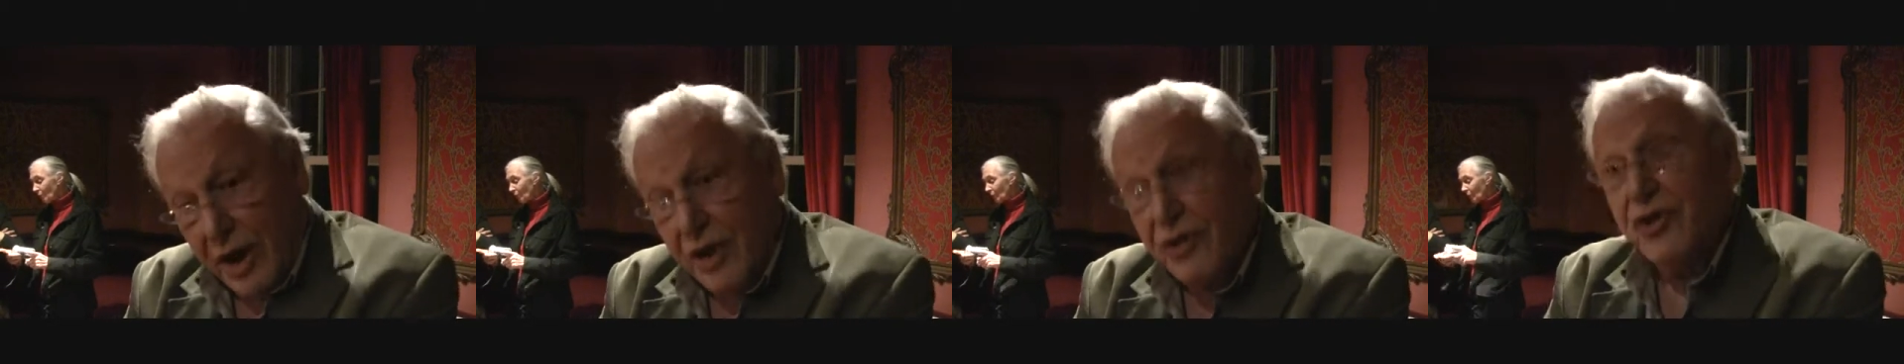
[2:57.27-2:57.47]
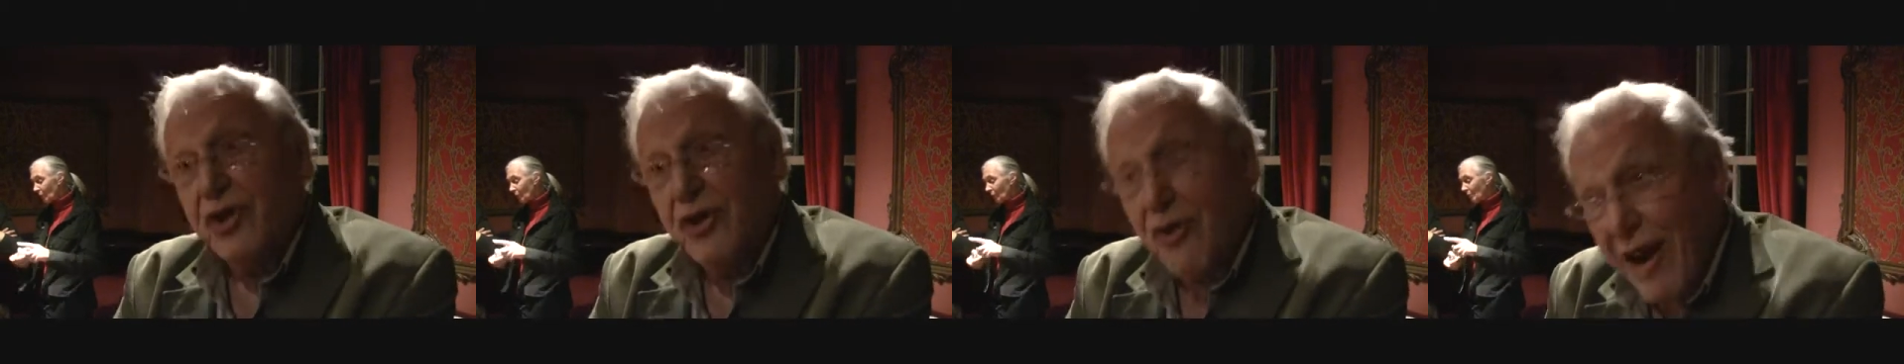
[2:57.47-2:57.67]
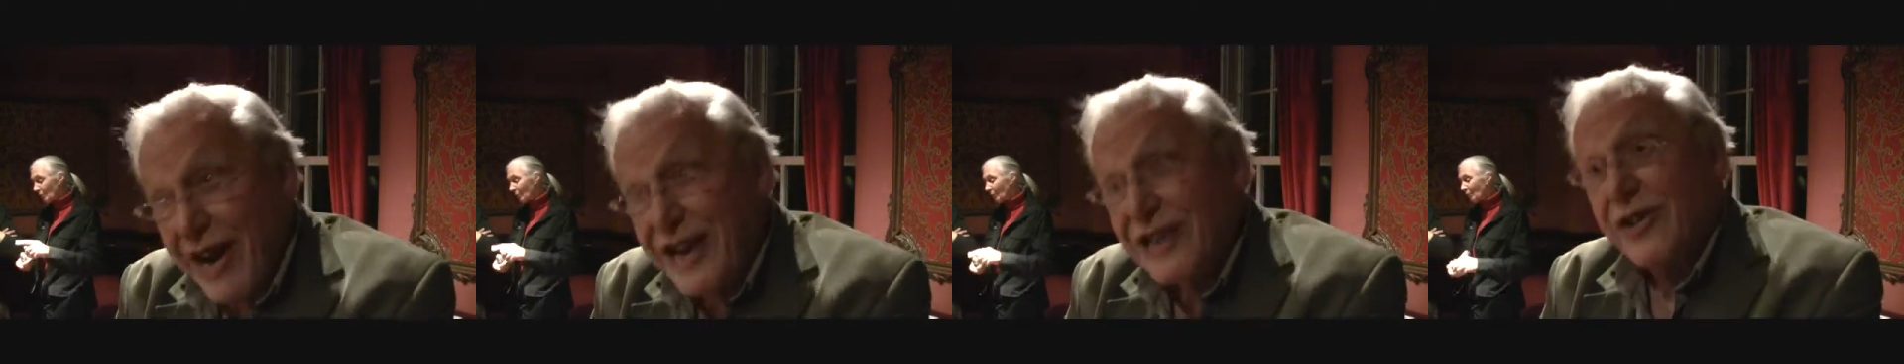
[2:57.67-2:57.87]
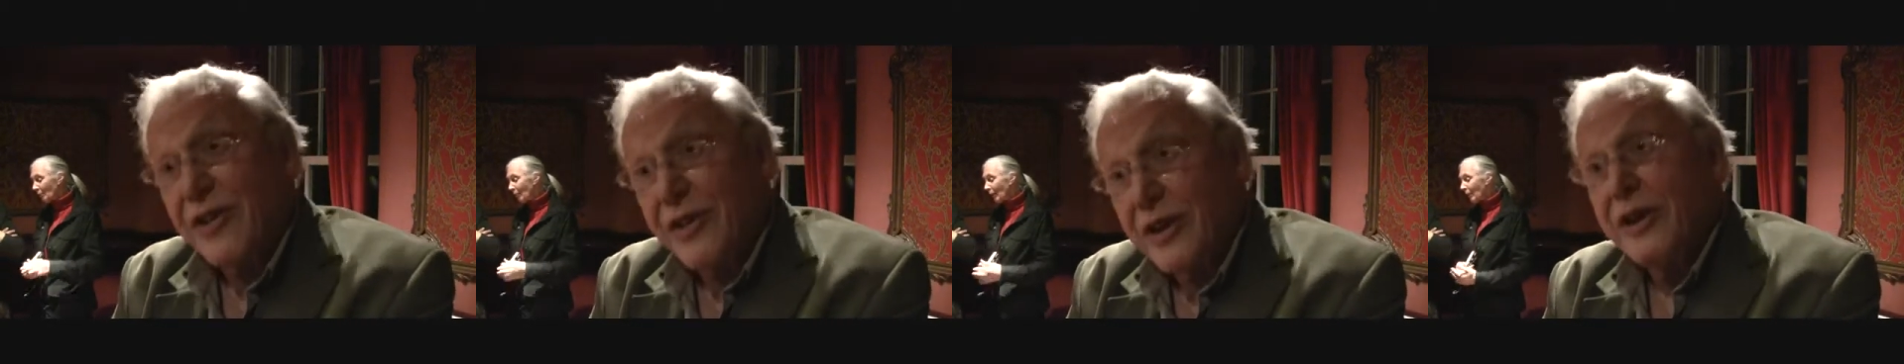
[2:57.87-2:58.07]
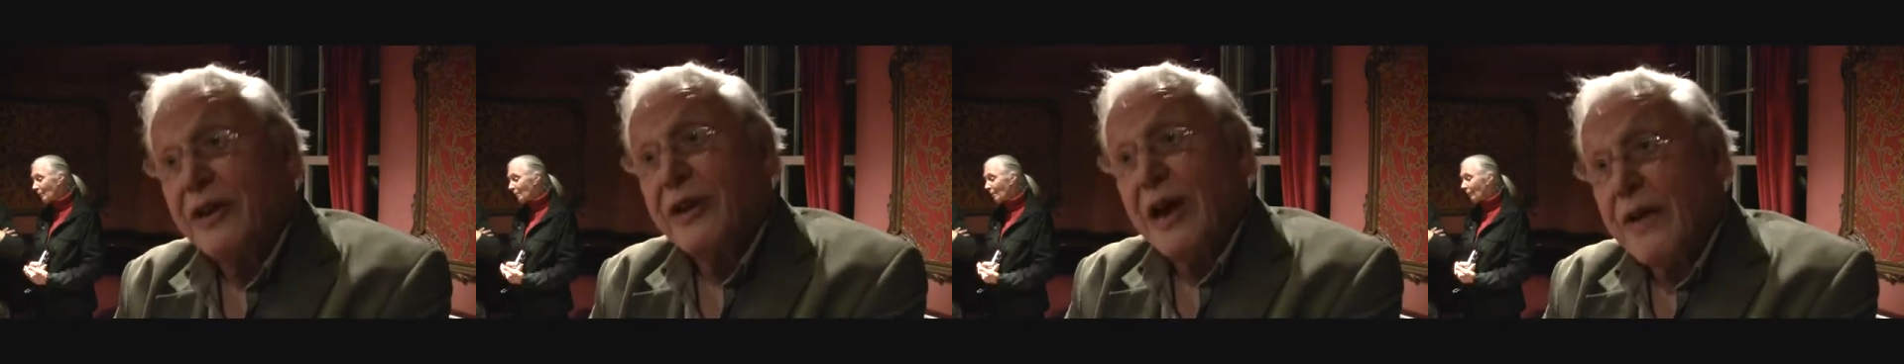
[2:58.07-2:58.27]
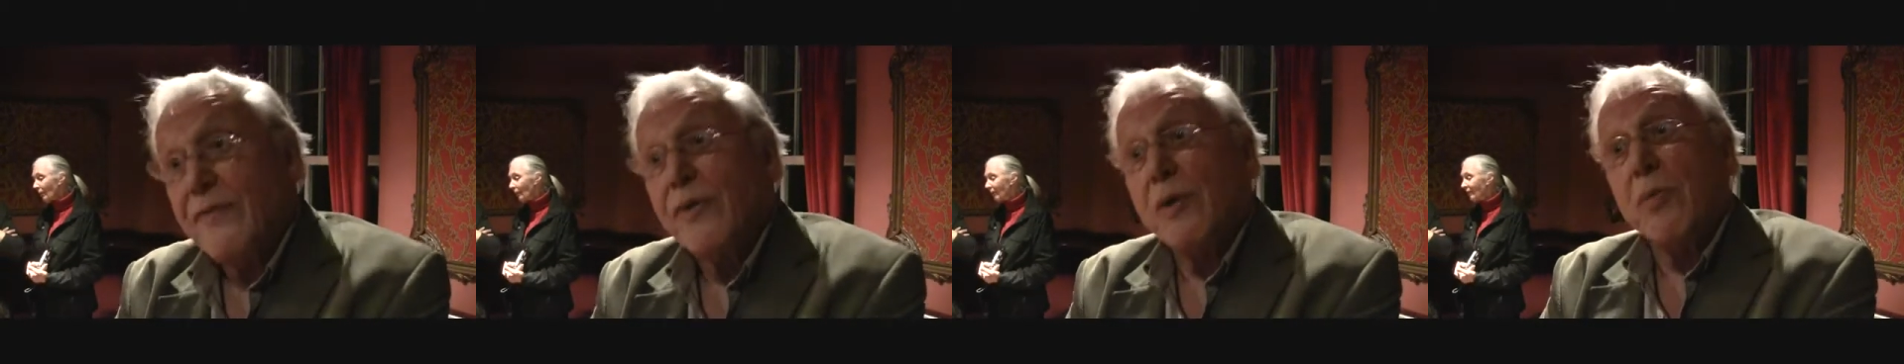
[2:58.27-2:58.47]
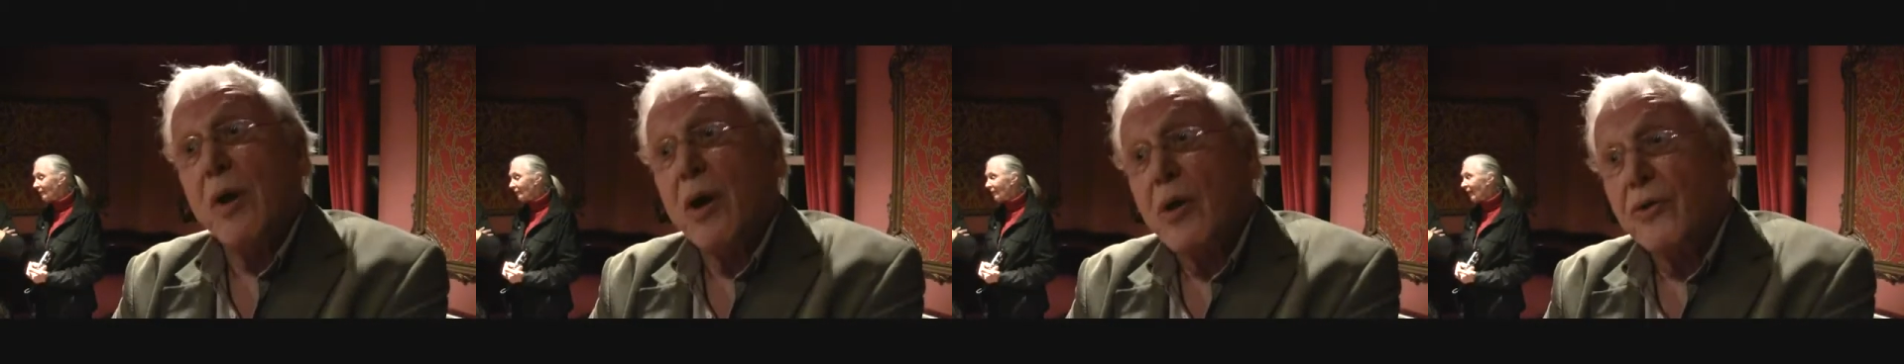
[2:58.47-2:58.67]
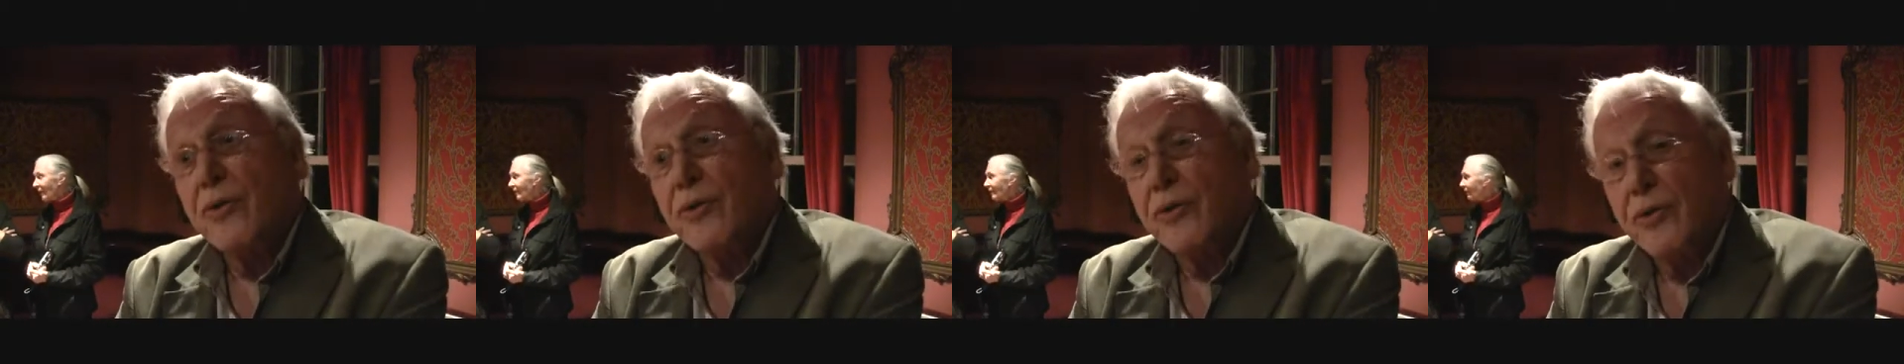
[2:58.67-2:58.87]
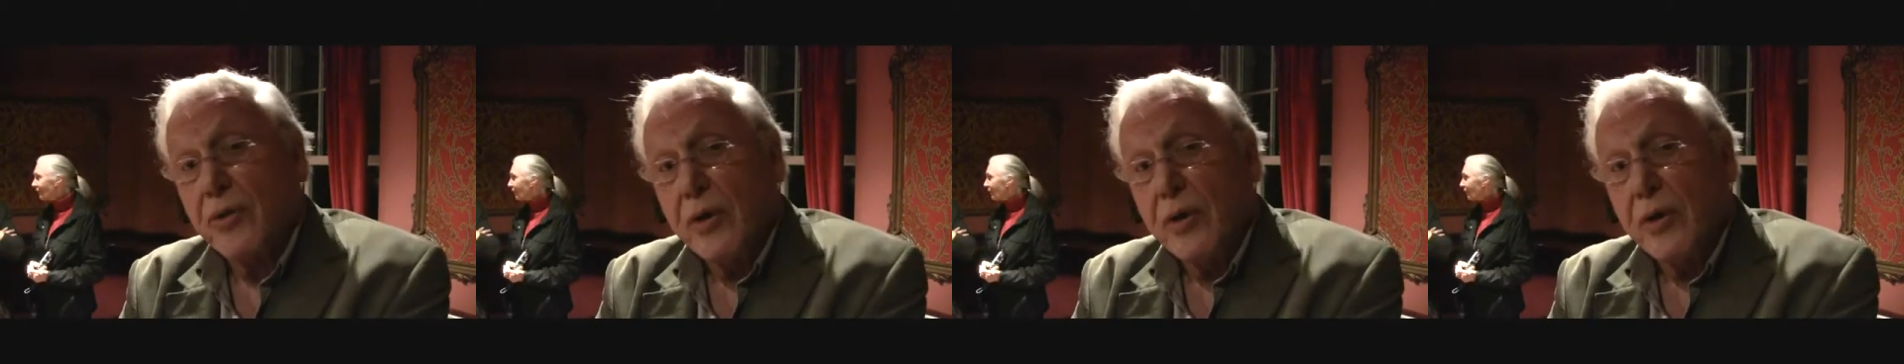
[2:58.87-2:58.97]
is greater than it ever was.